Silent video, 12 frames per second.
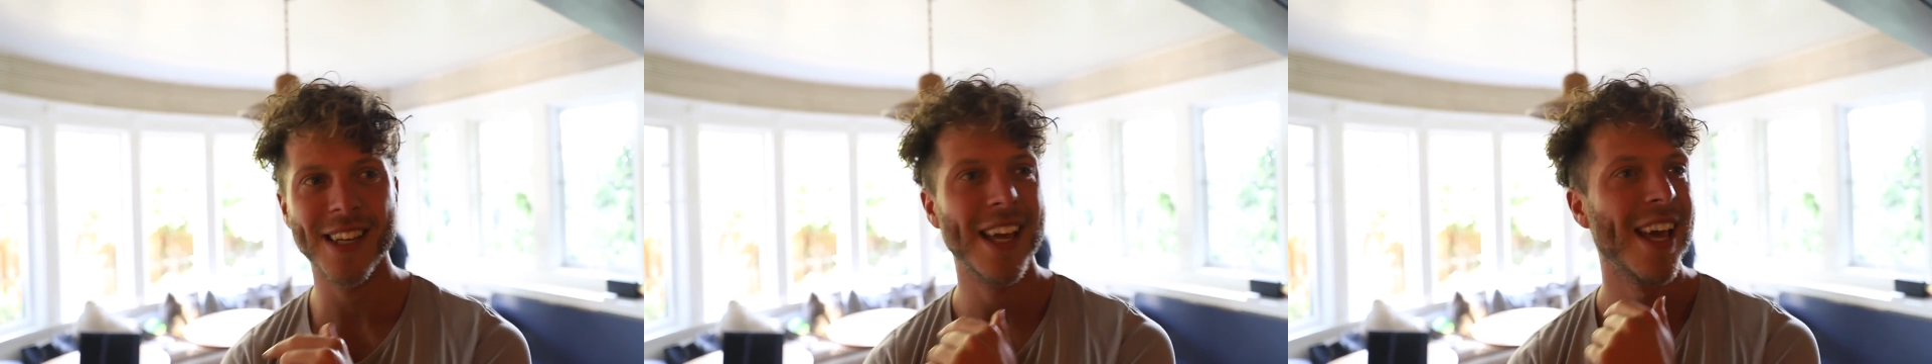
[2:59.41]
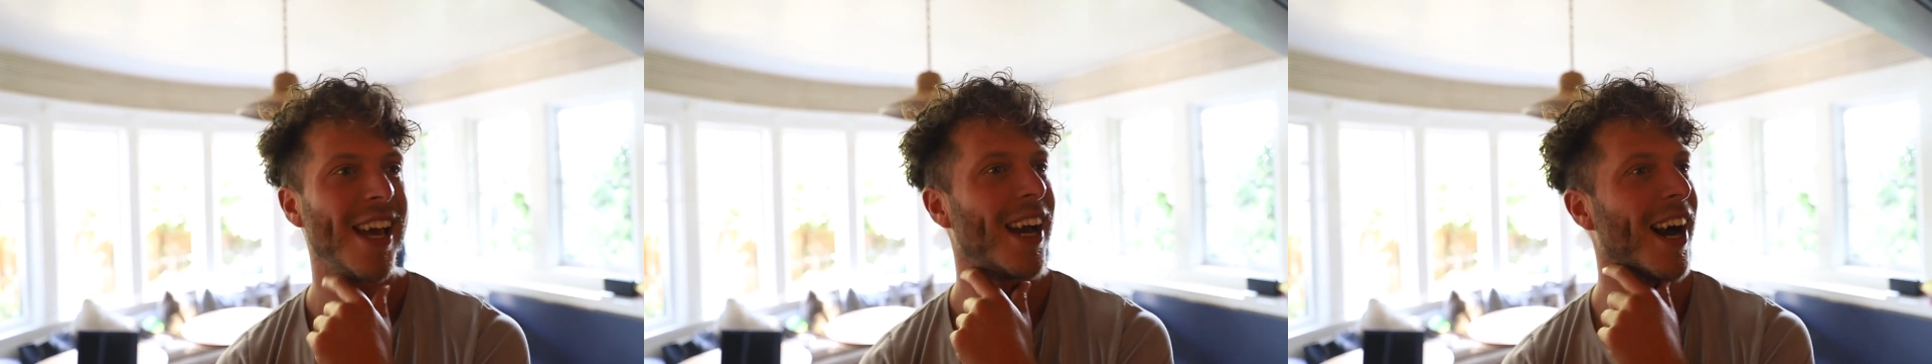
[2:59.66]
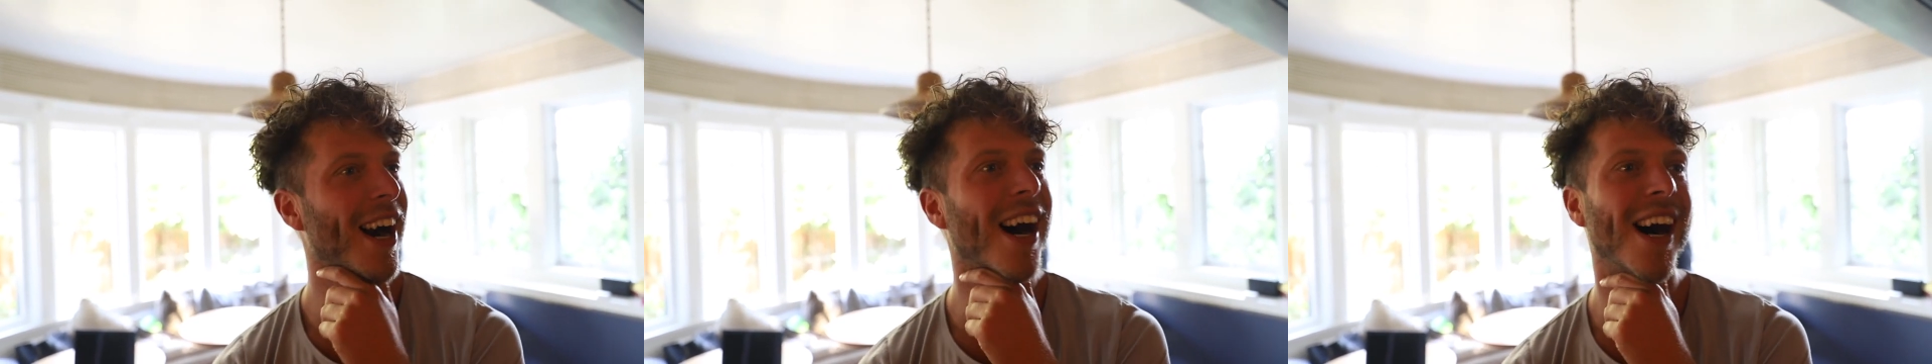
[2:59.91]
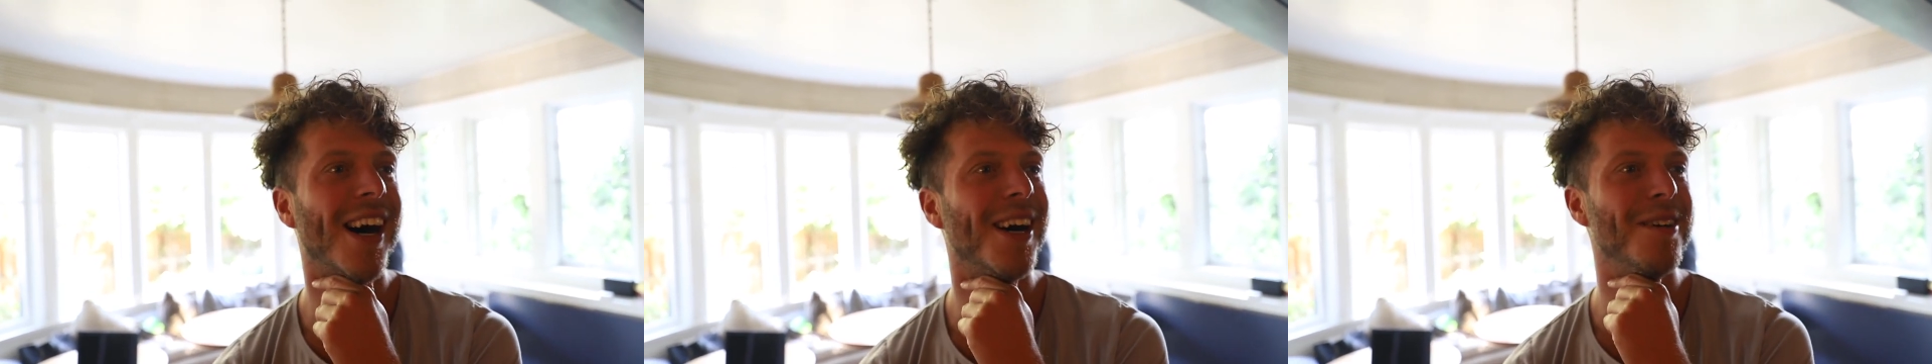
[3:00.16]

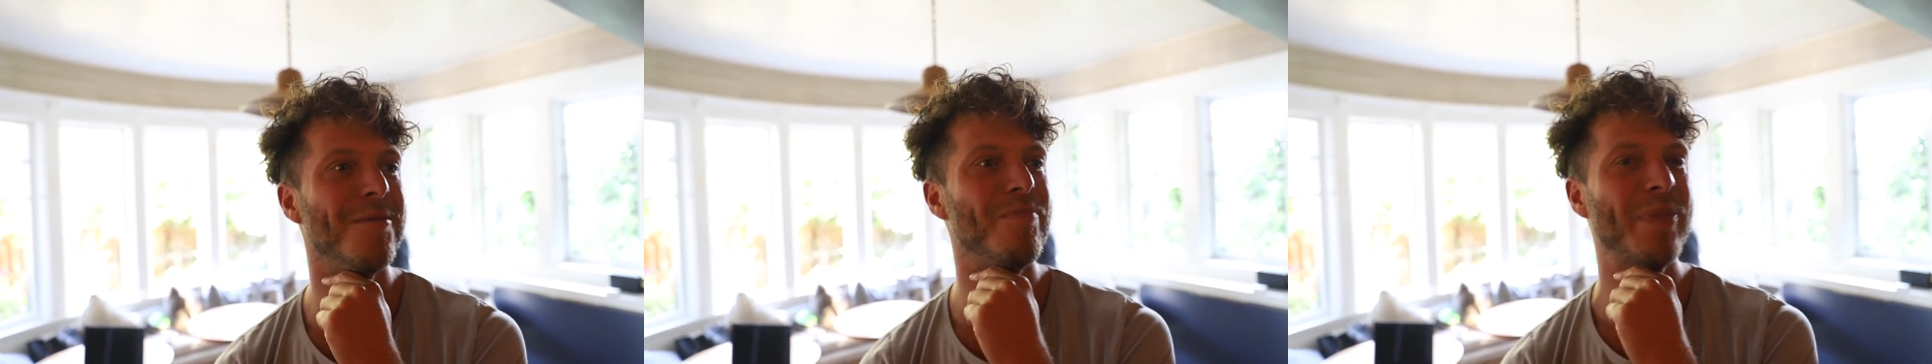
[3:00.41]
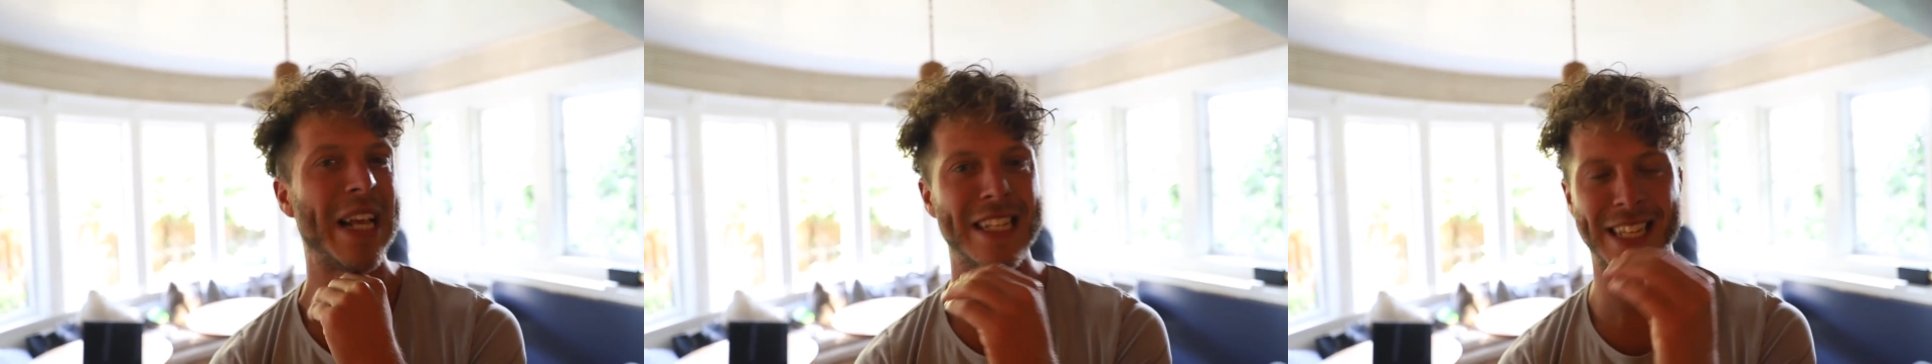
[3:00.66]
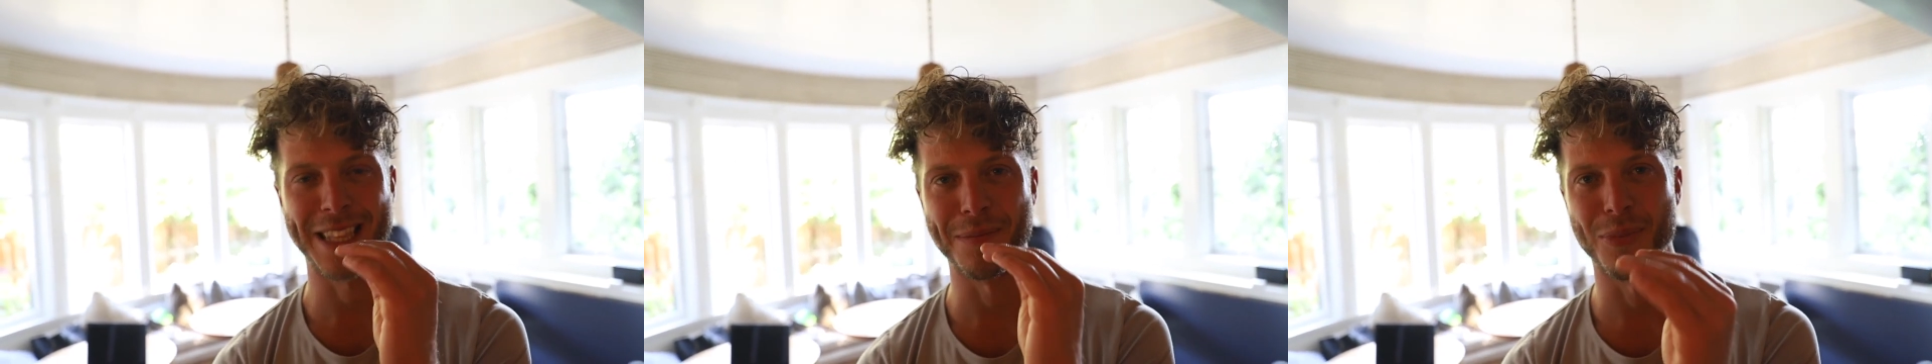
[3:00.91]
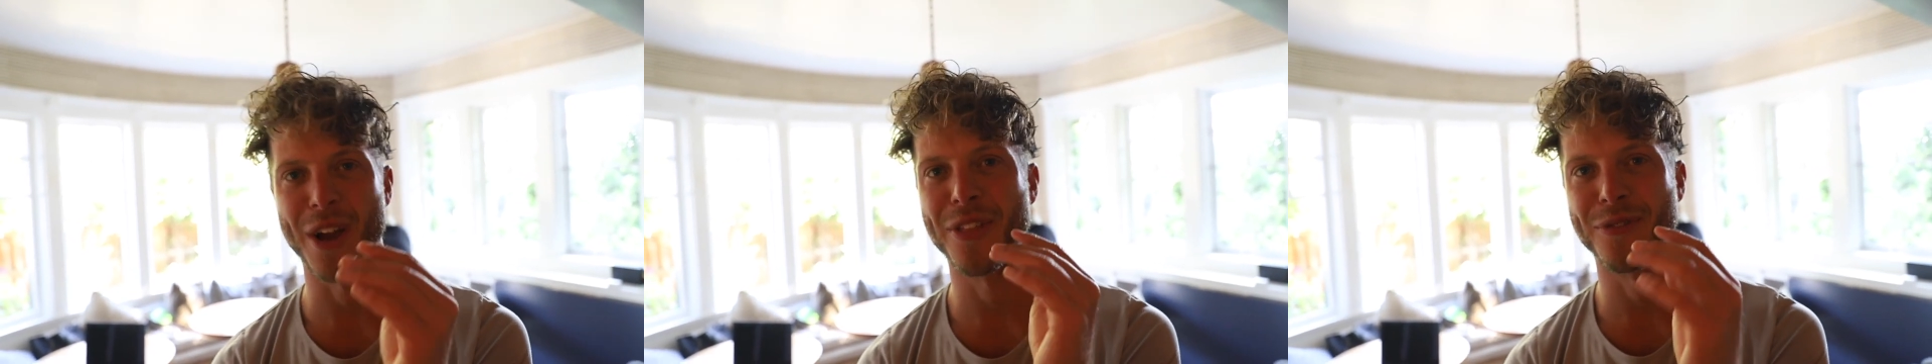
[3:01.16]
He's like
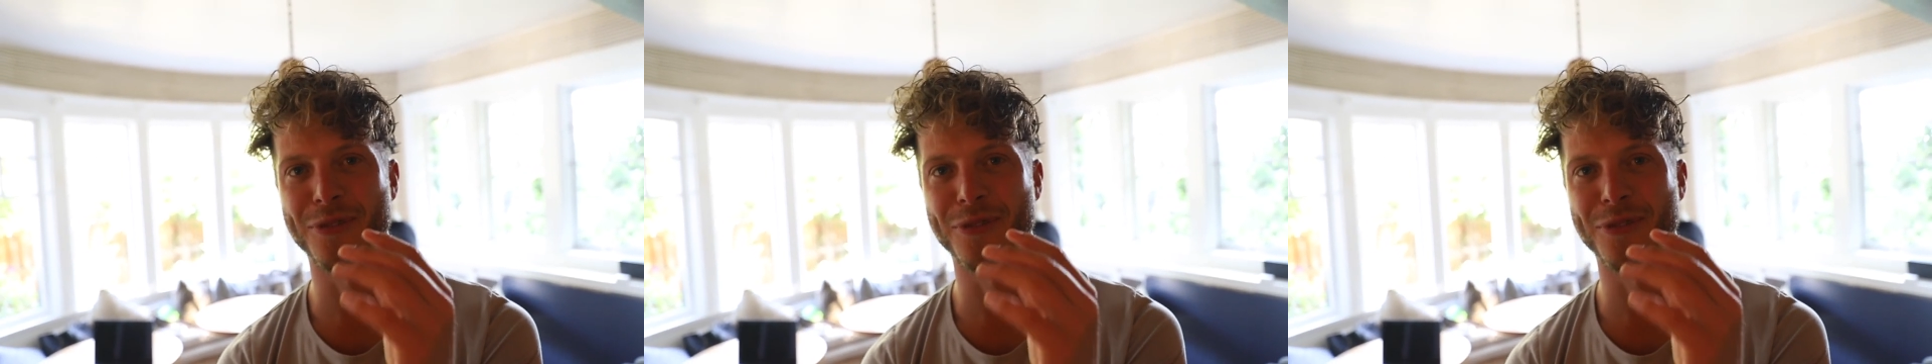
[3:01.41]
the breath